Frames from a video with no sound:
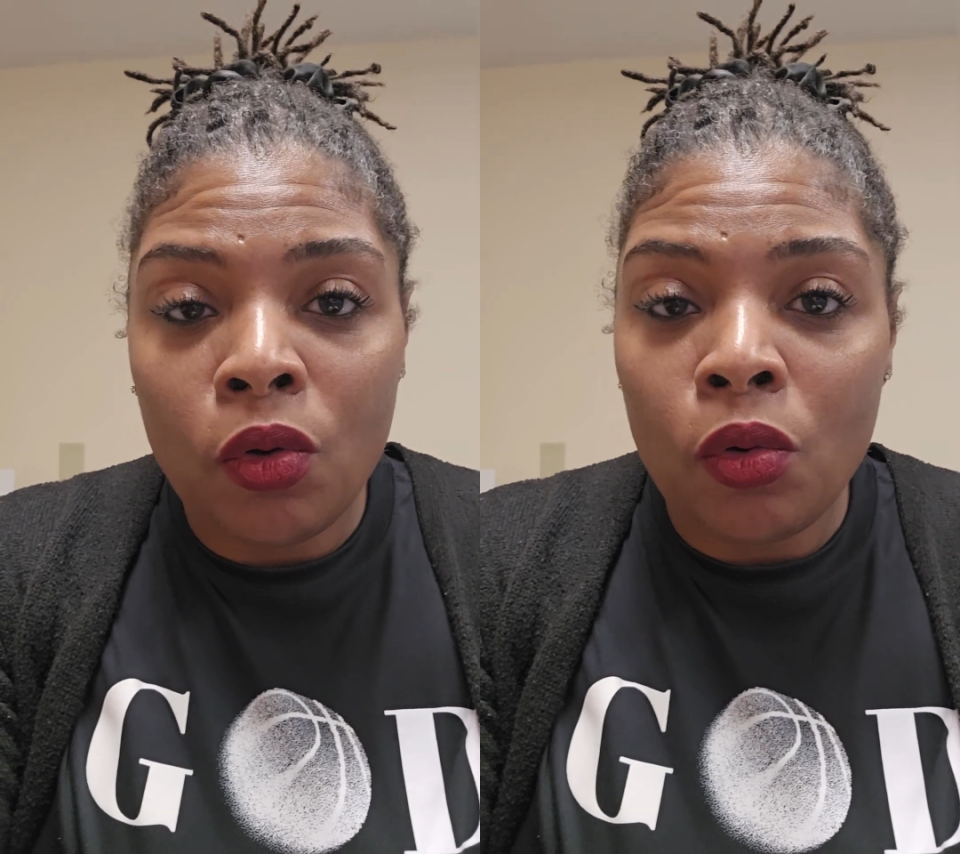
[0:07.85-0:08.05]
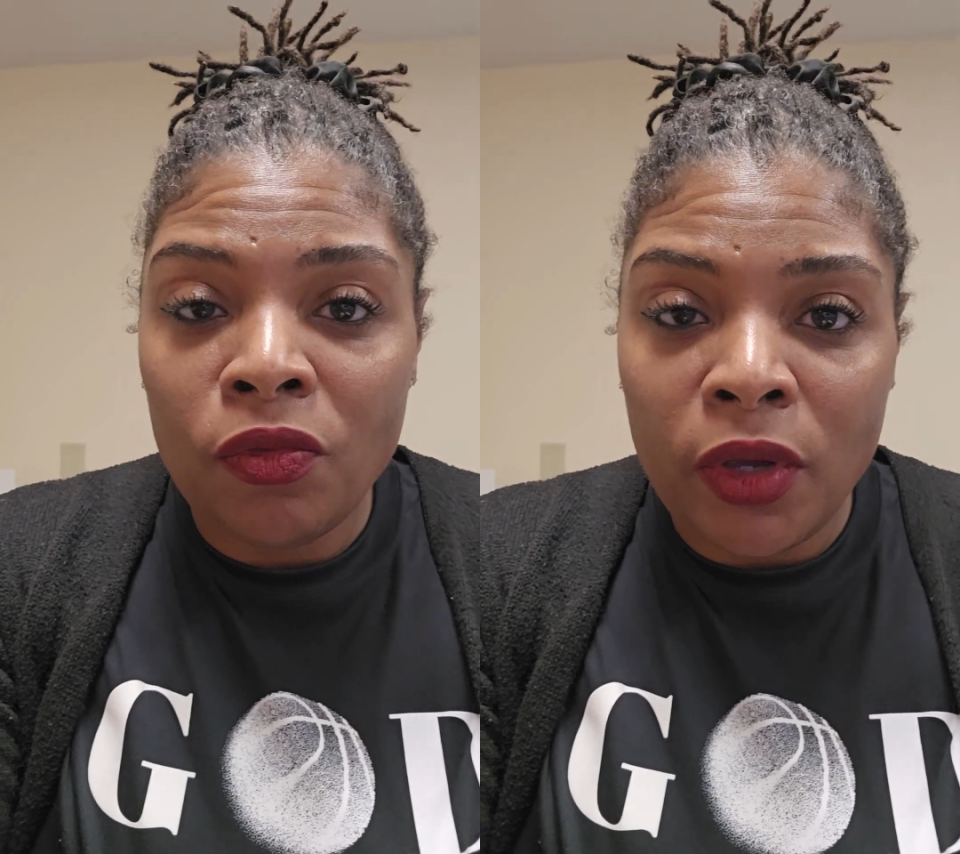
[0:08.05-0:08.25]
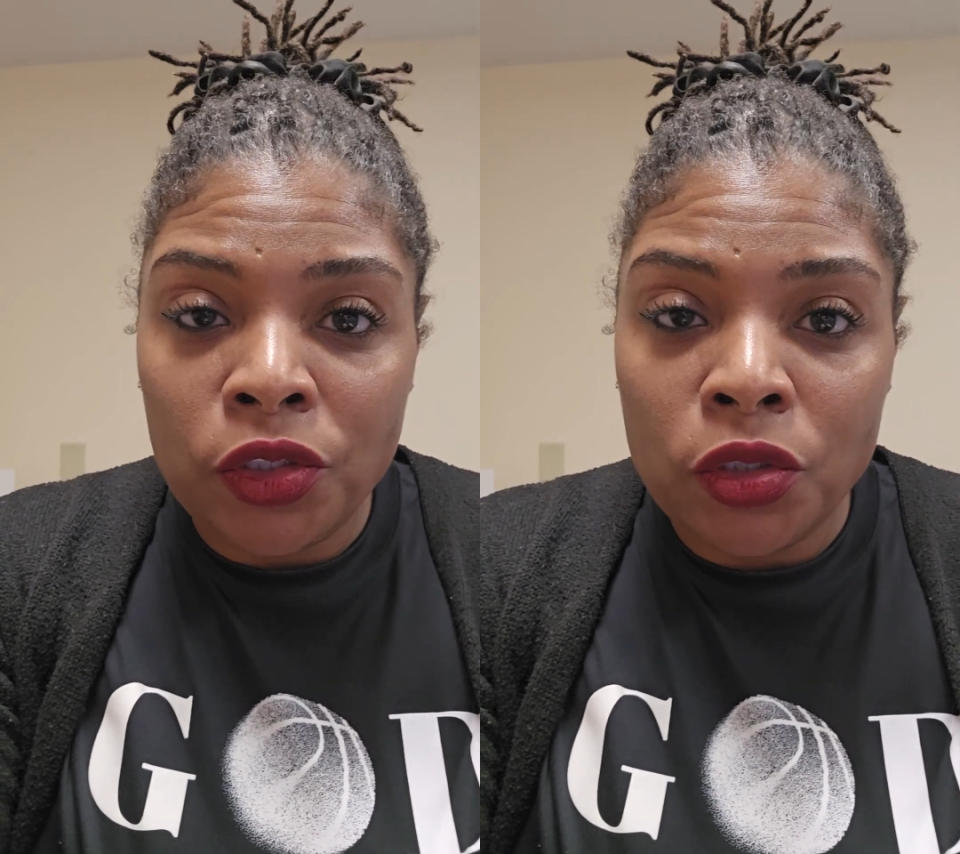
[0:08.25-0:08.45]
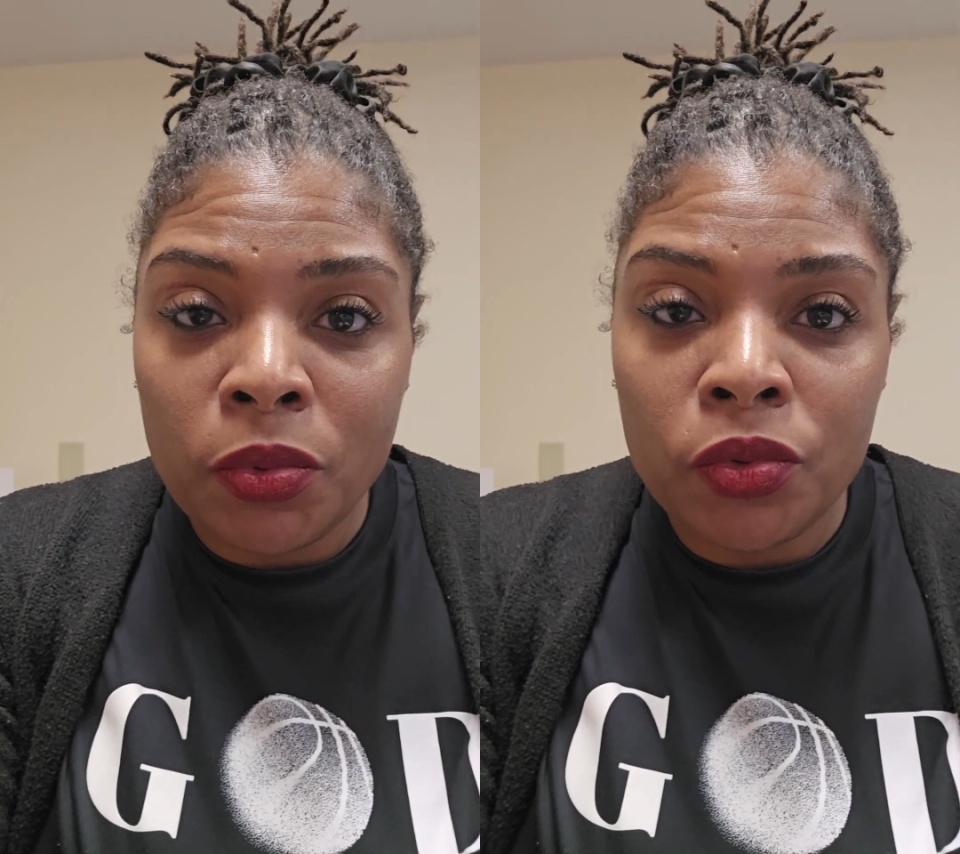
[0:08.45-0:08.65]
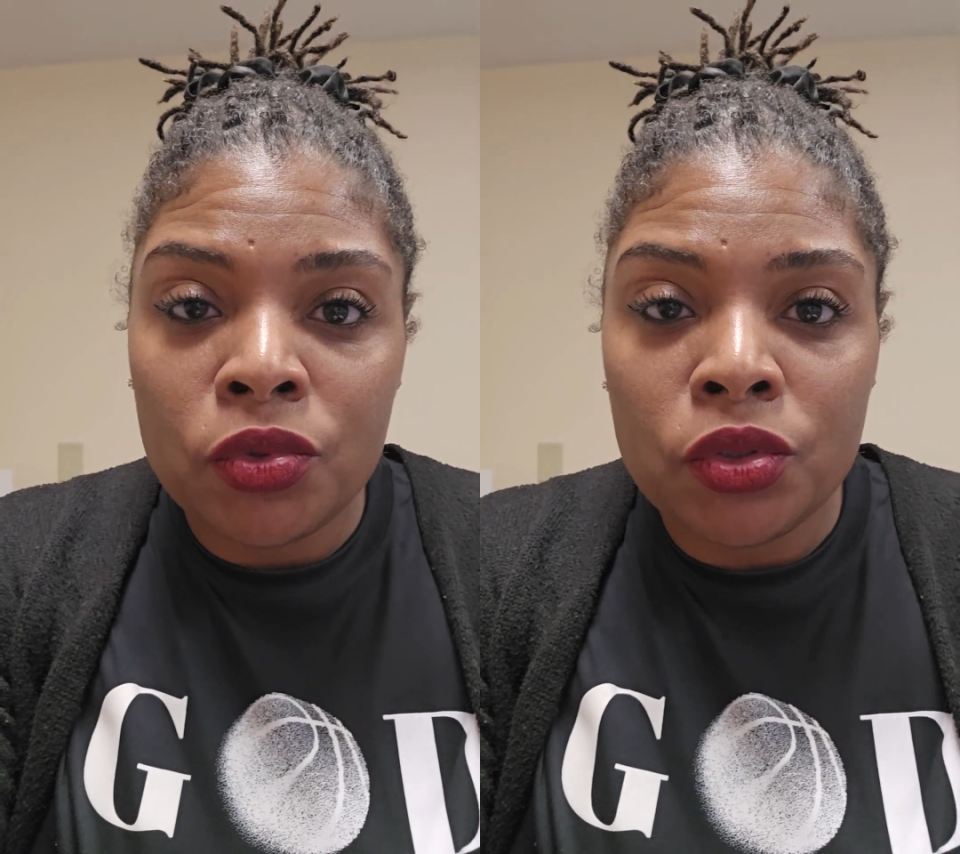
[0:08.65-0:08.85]
or
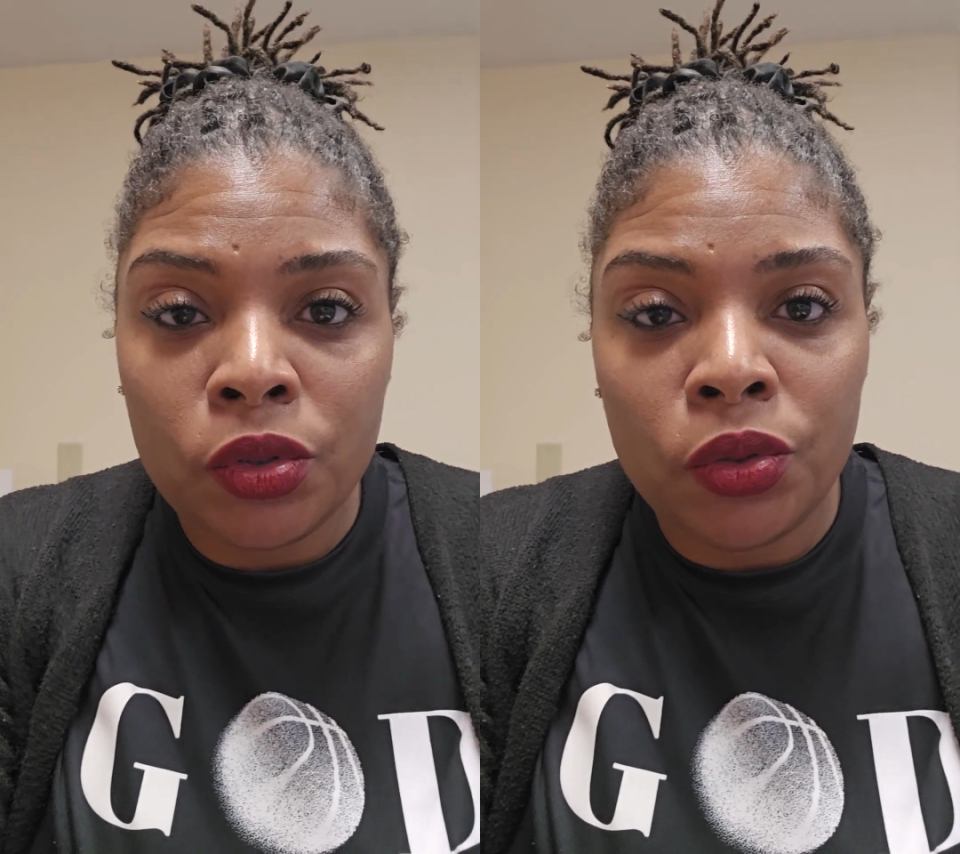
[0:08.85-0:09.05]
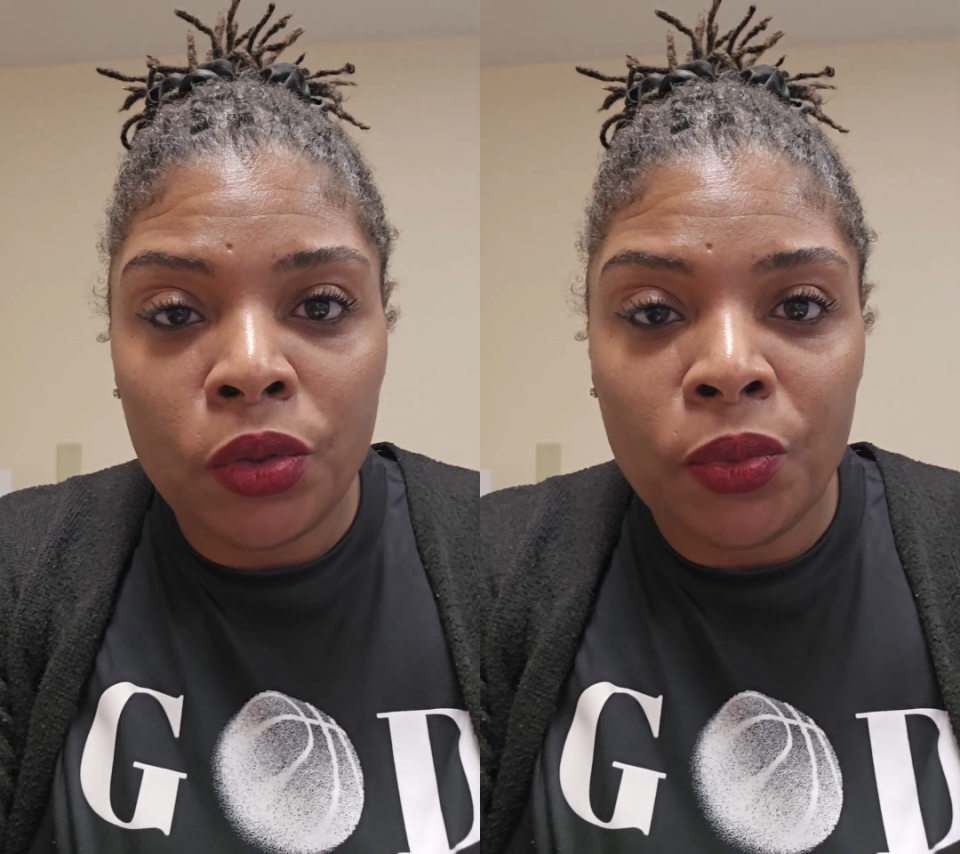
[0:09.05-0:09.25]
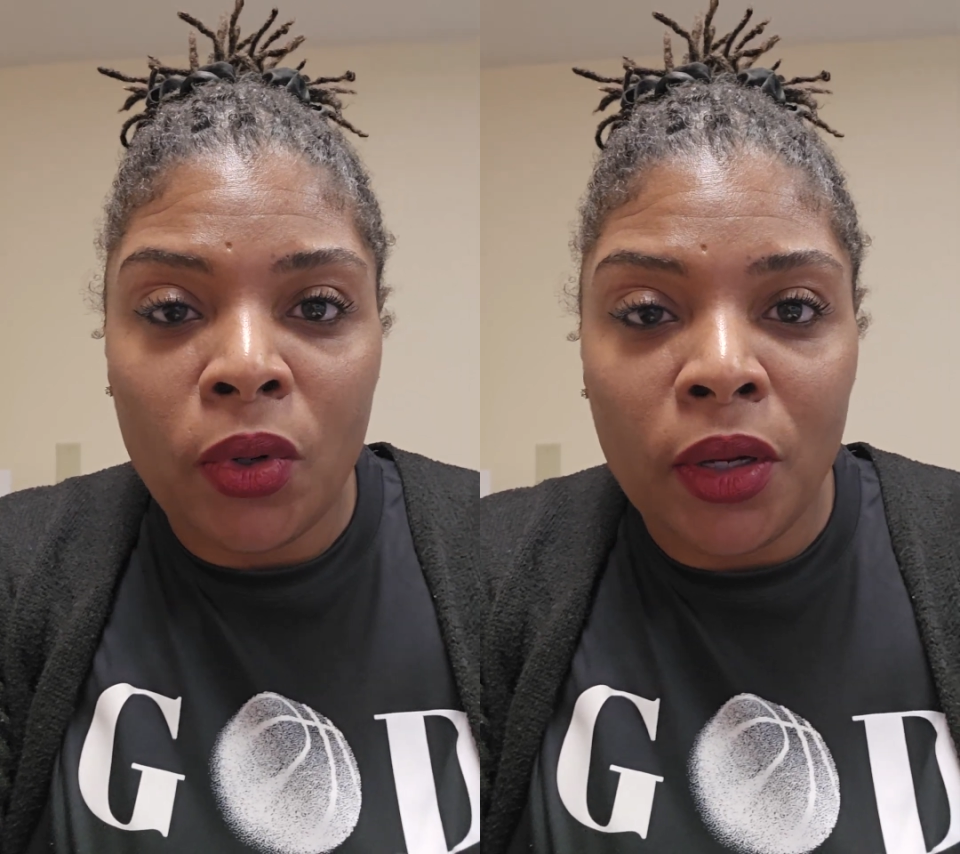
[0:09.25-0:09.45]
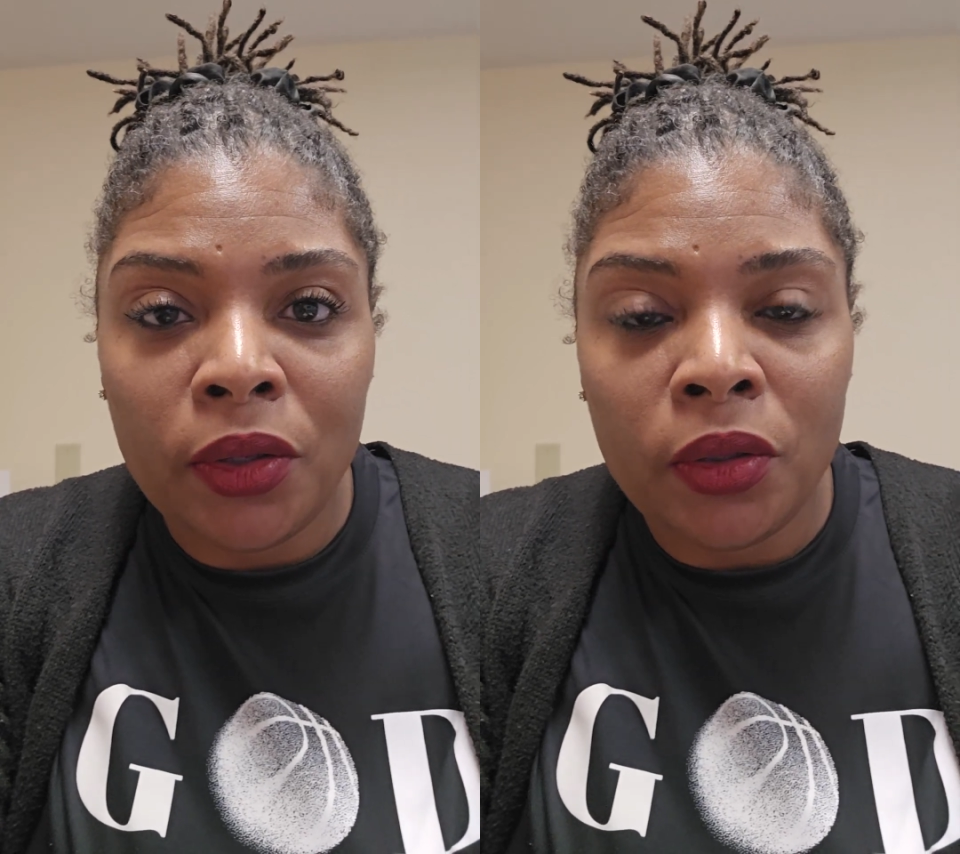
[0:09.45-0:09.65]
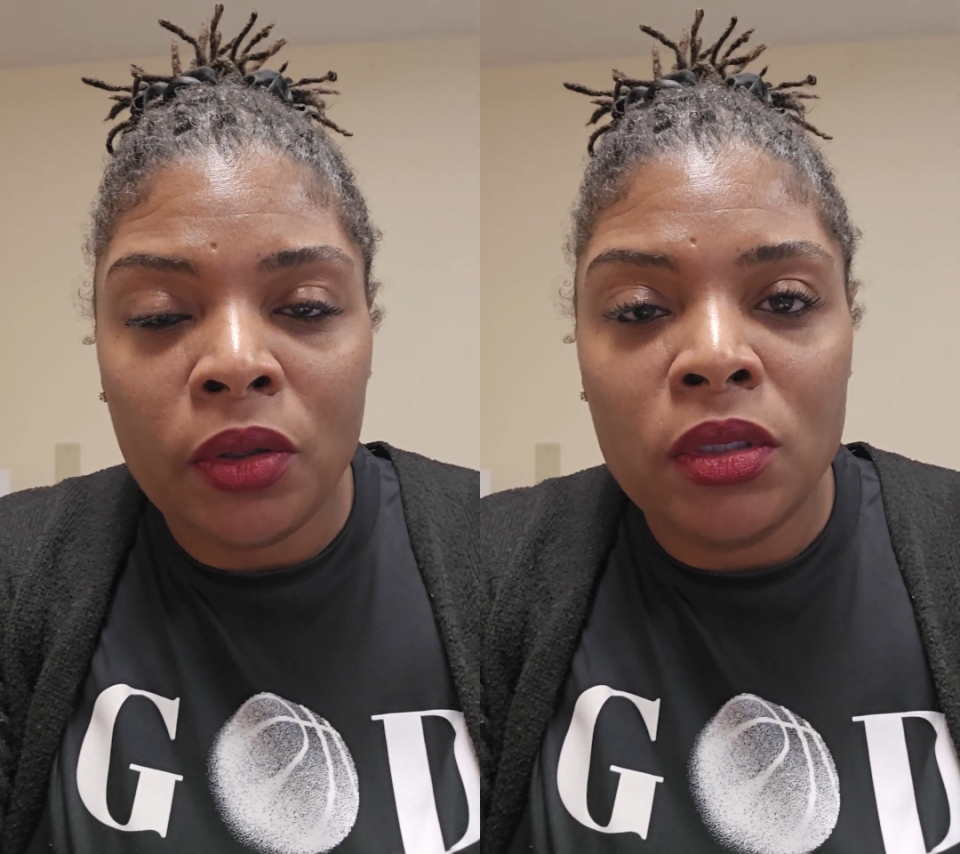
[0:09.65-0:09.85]
vegetables to your
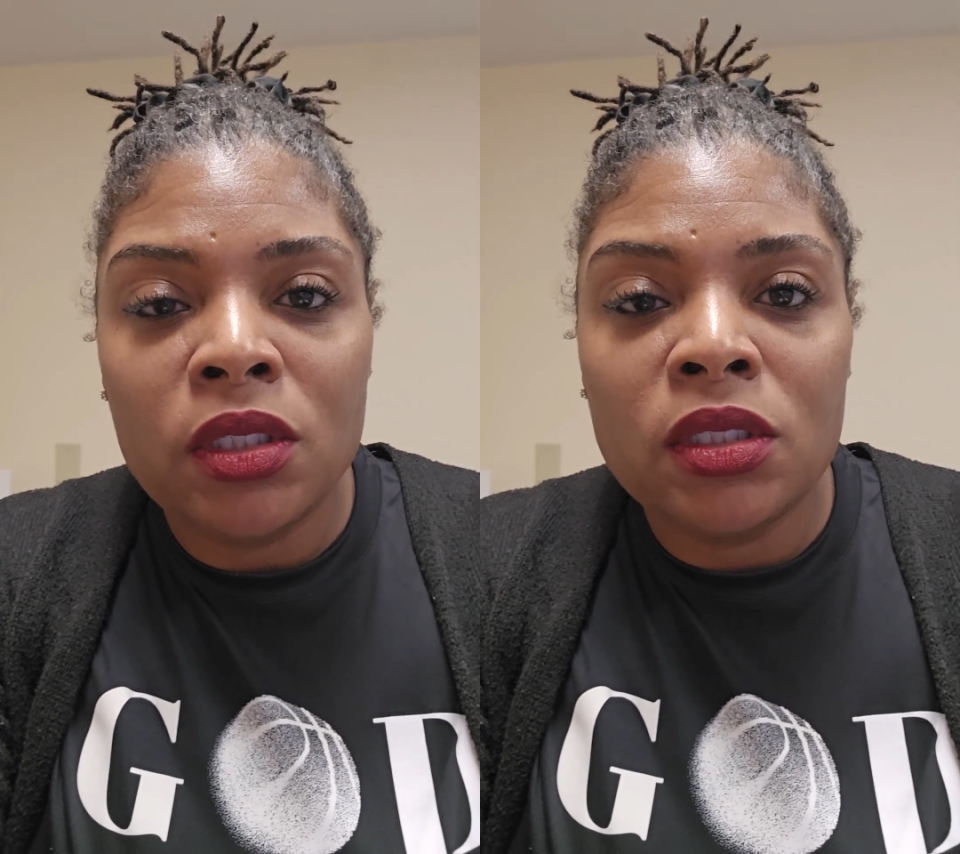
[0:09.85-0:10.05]
water,